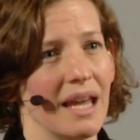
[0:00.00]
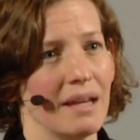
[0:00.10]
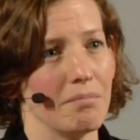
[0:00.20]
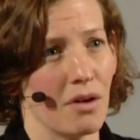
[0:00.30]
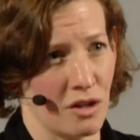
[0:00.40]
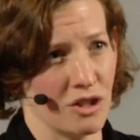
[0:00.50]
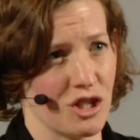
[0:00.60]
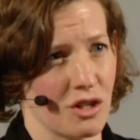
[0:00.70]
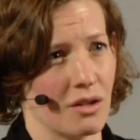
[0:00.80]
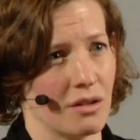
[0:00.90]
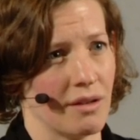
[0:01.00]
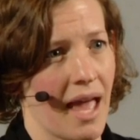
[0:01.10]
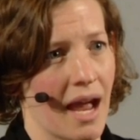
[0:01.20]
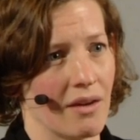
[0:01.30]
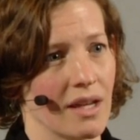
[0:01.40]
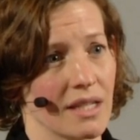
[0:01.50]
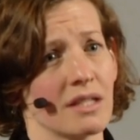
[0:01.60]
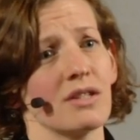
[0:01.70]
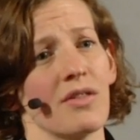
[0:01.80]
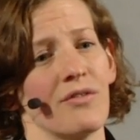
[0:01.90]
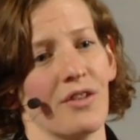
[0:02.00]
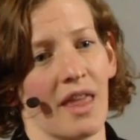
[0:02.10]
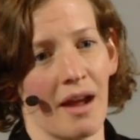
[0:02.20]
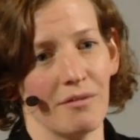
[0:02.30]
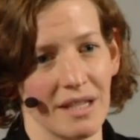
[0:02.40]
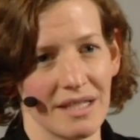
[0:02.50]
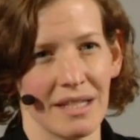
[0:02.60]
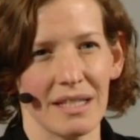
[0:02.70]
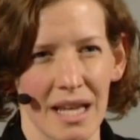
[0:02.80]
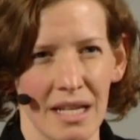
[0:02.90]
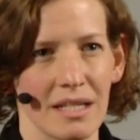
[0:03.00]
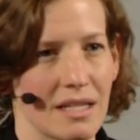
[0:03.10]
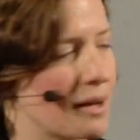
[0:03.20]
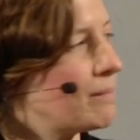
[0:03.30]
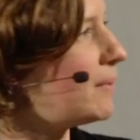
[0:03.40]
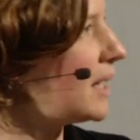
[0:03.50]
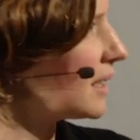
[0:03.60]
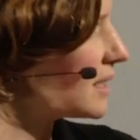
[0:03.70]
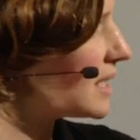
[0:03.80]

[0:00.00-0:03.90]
in marginal areas, and so the, for that reason, it's ended up being a